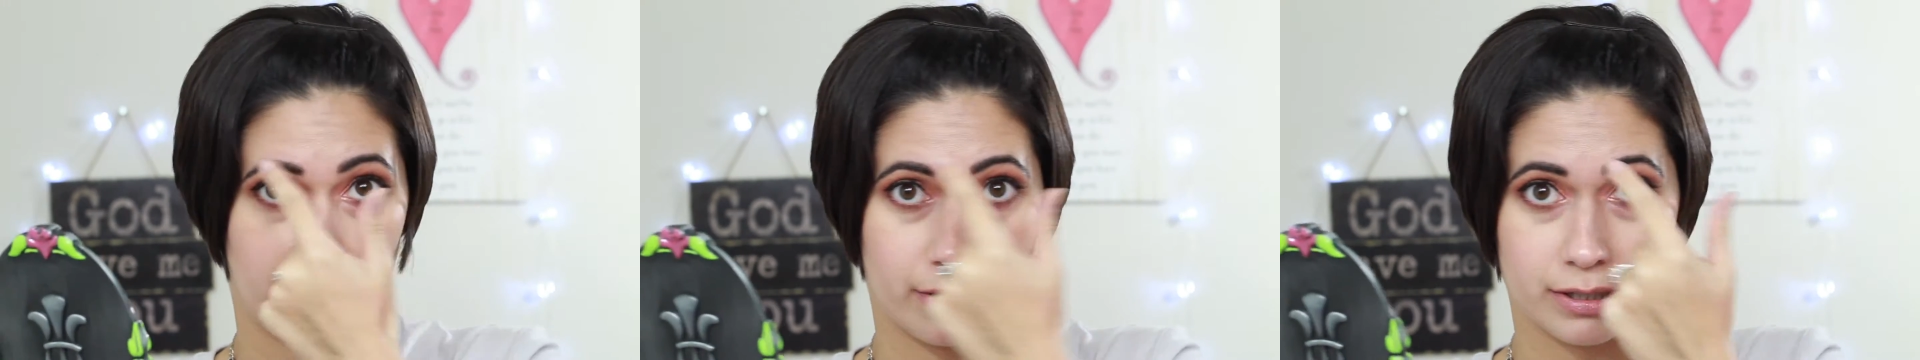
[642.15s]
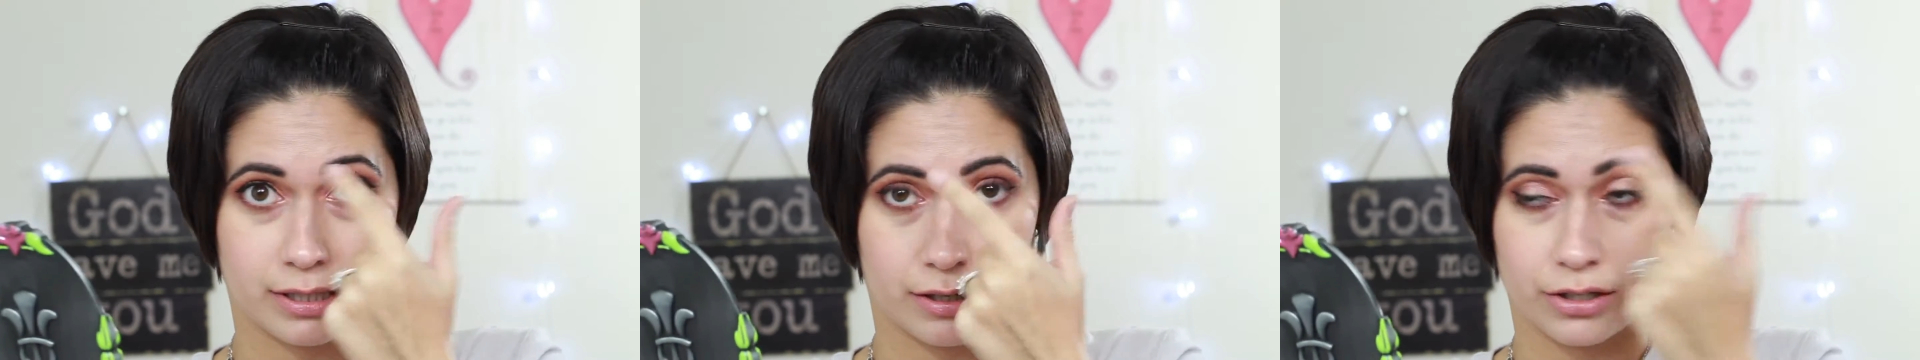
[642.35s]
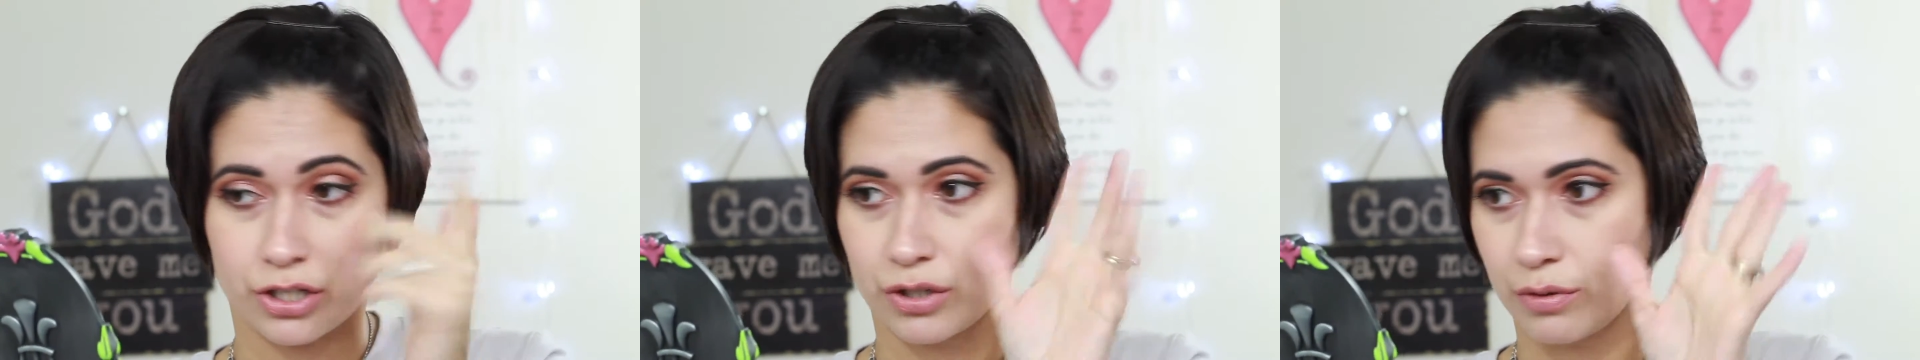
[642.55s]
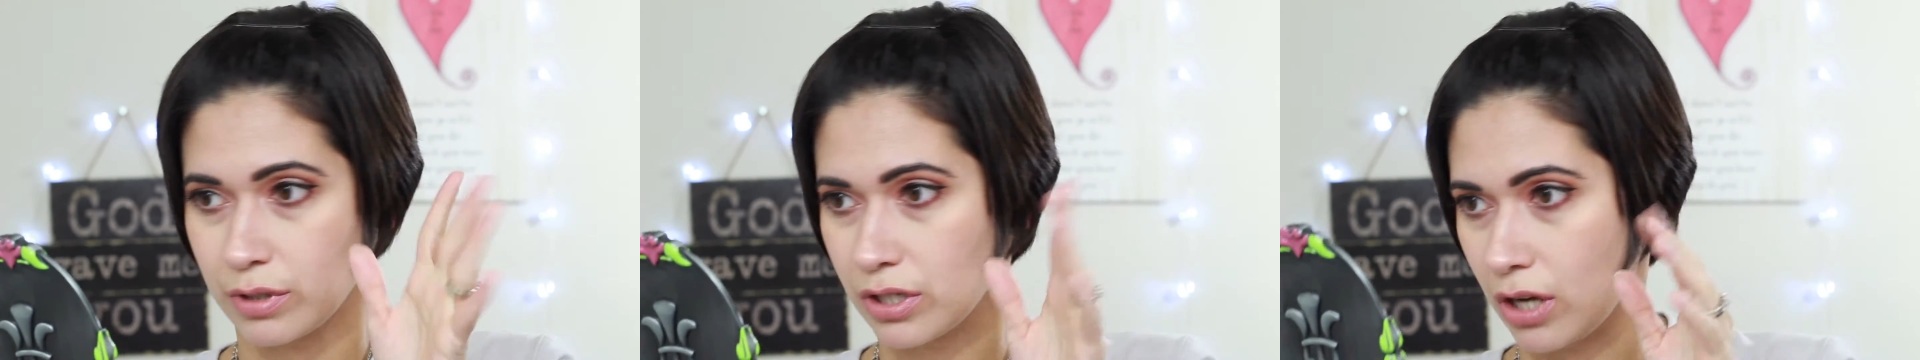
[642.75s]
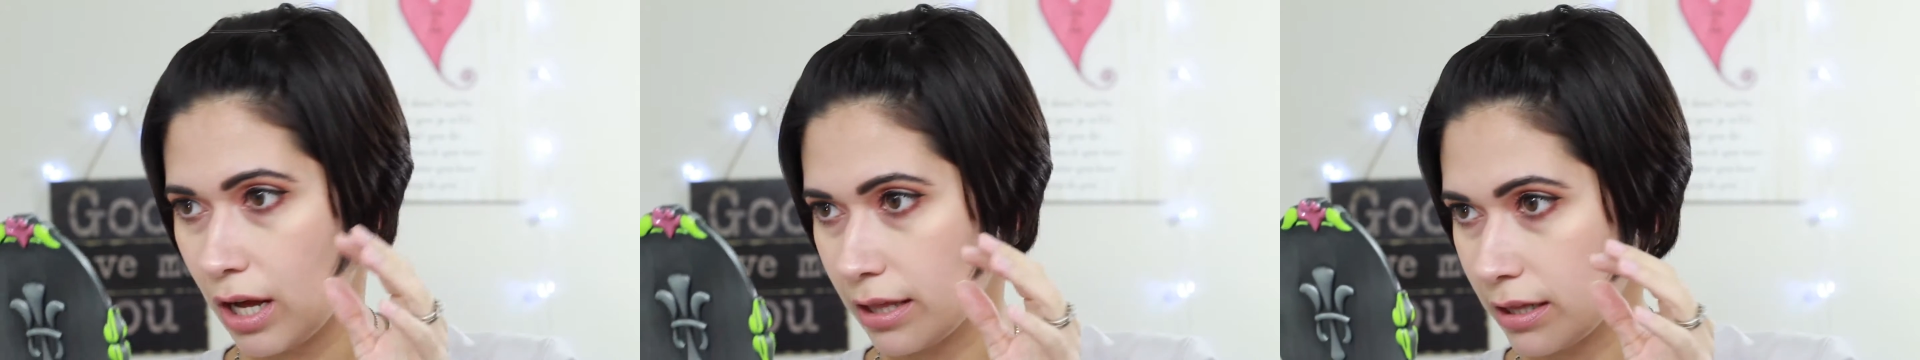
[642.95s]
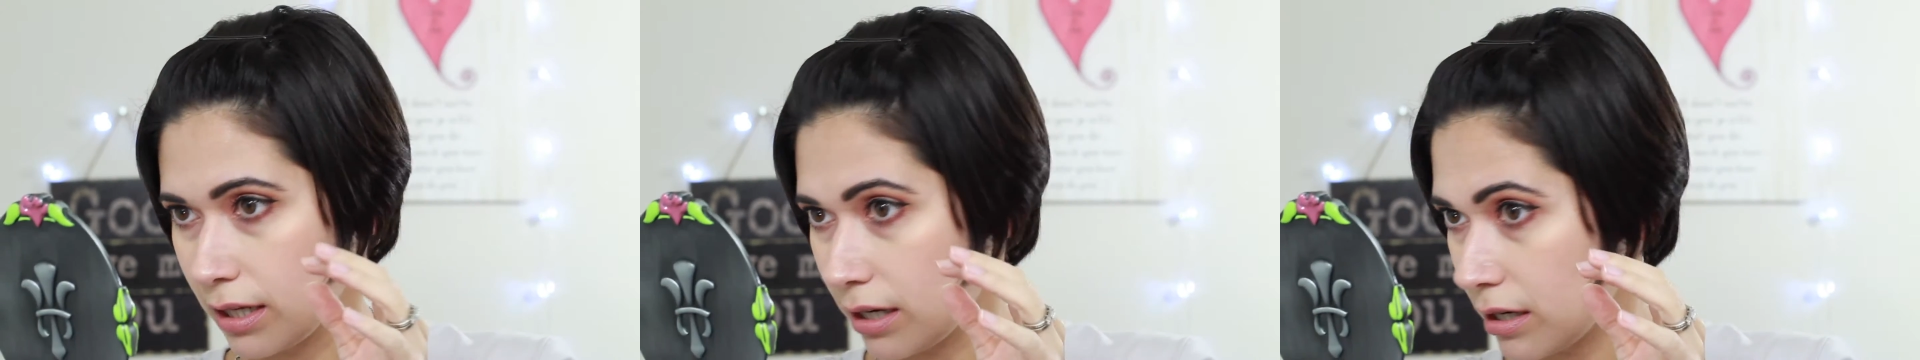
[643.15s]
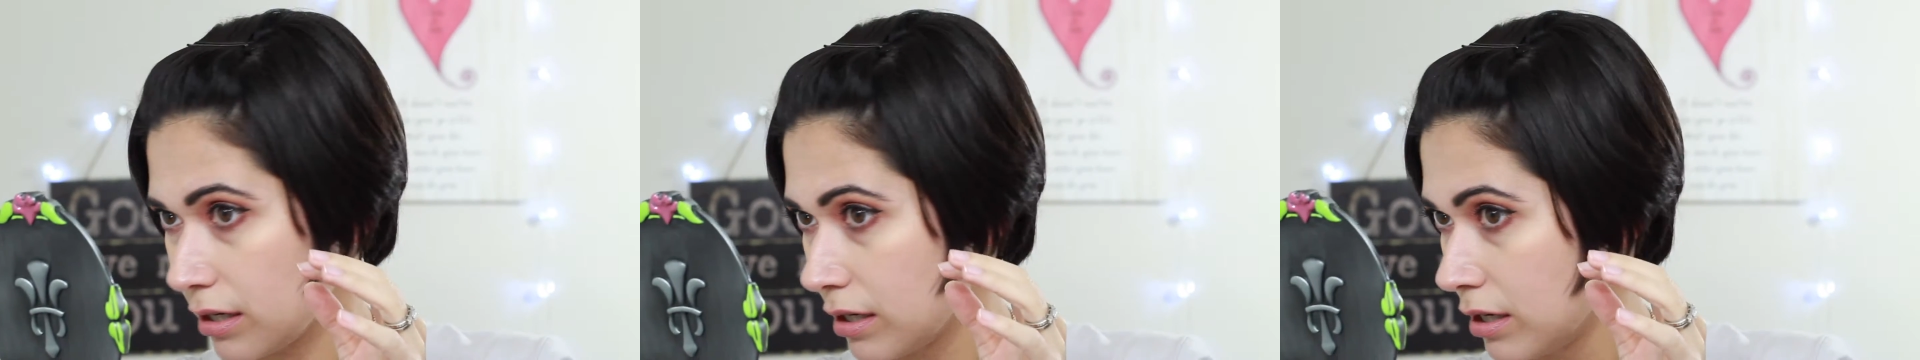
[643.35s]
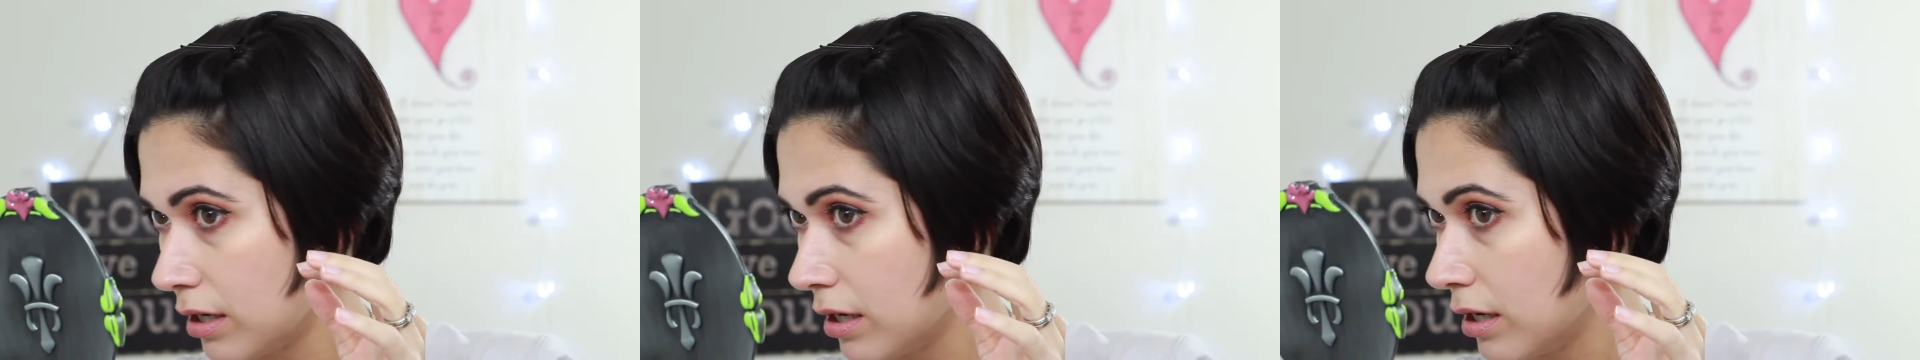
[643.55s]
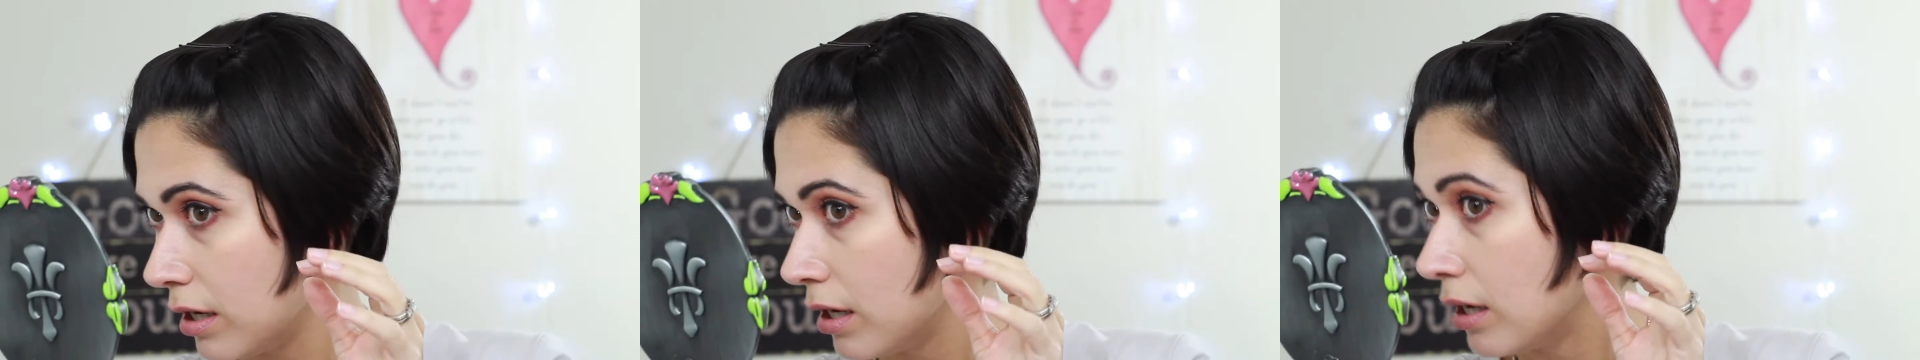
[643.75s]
eyebrows there too. It's gone there.